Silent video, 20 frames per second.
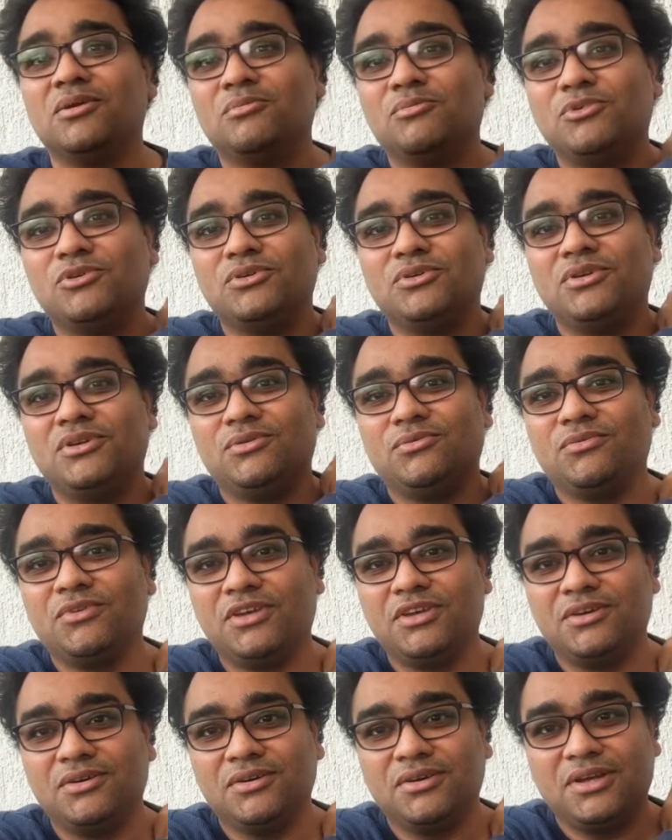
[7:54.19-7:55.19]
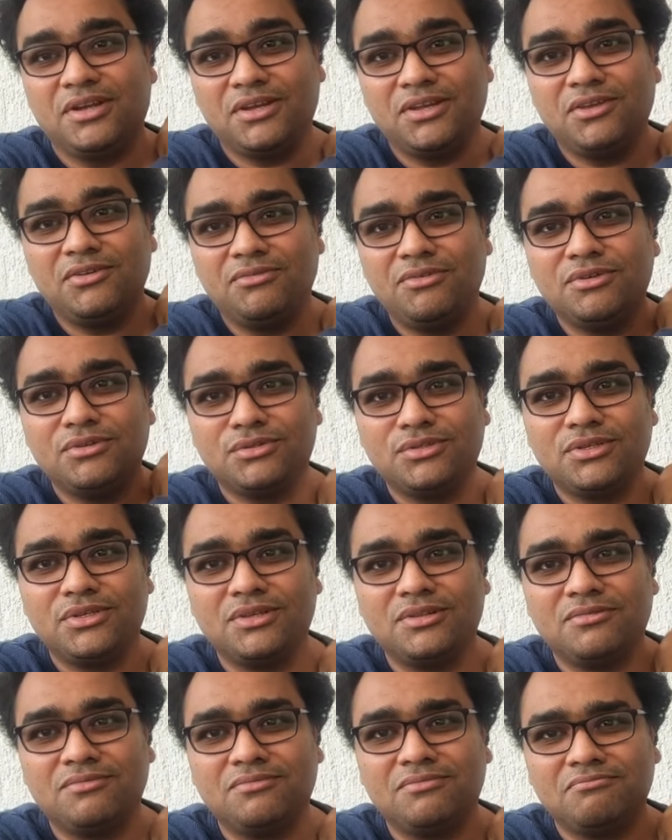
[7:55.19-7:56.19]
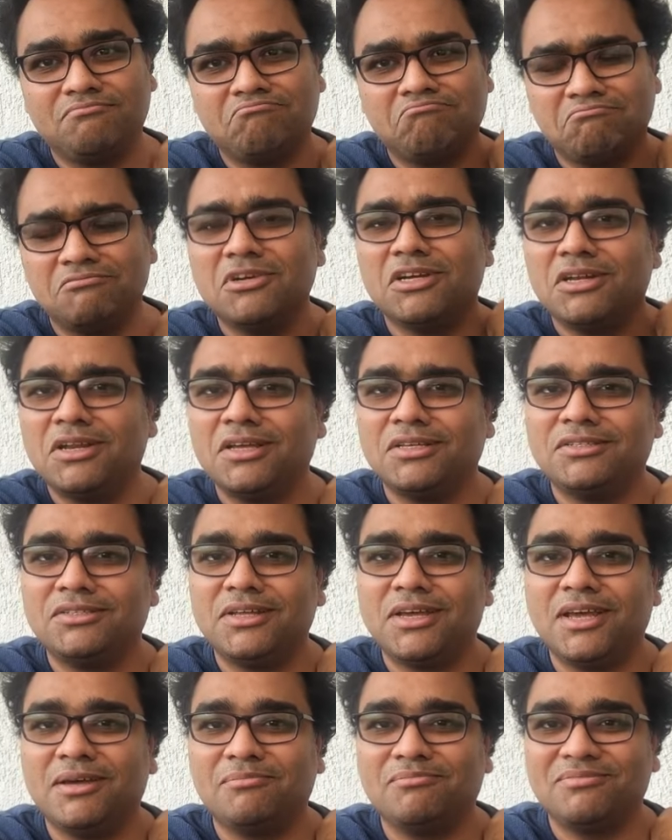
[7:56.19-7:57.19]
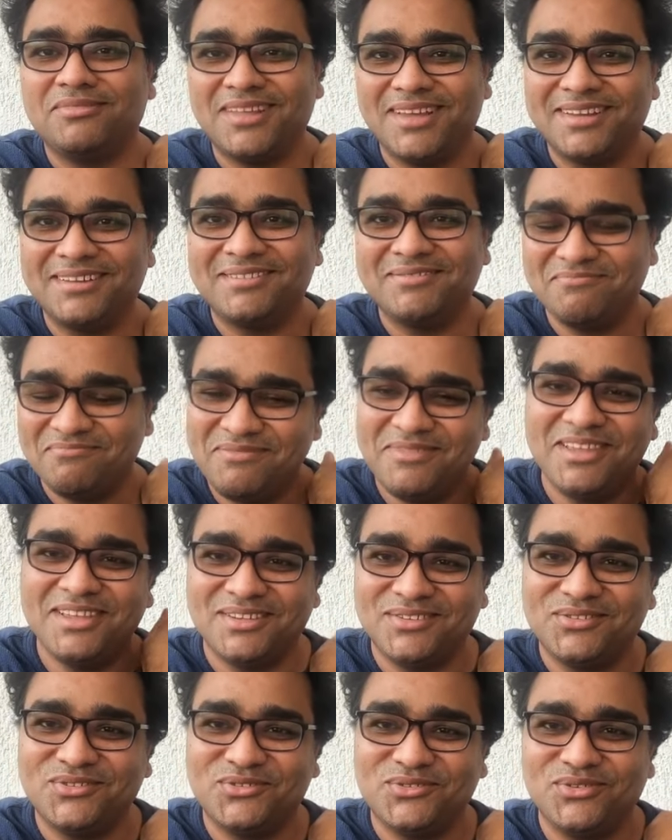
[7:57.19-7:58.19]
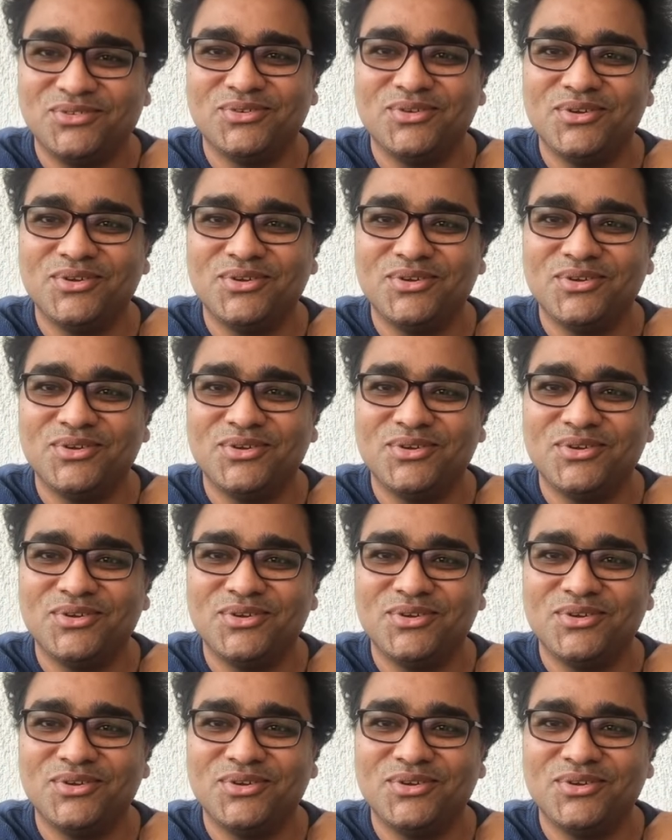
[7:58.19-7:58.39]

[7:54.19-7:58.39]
put it over here, and give yourself a nice tap that, yes,